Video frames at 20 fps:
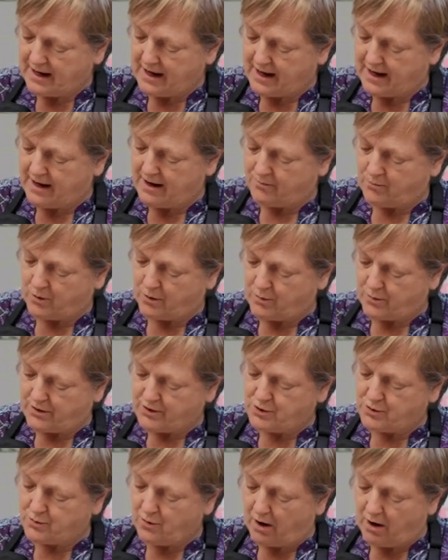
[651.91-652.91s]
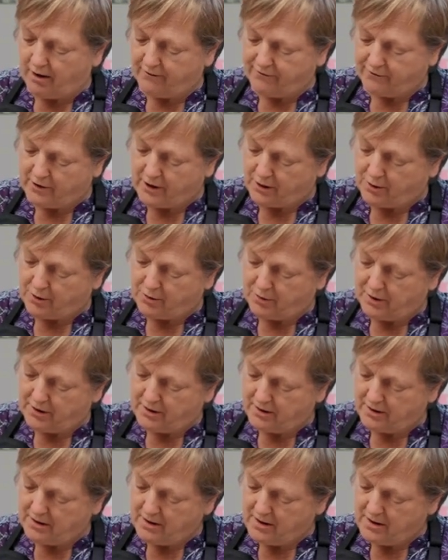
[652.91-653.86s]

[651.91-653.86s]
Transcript: and we're going to offload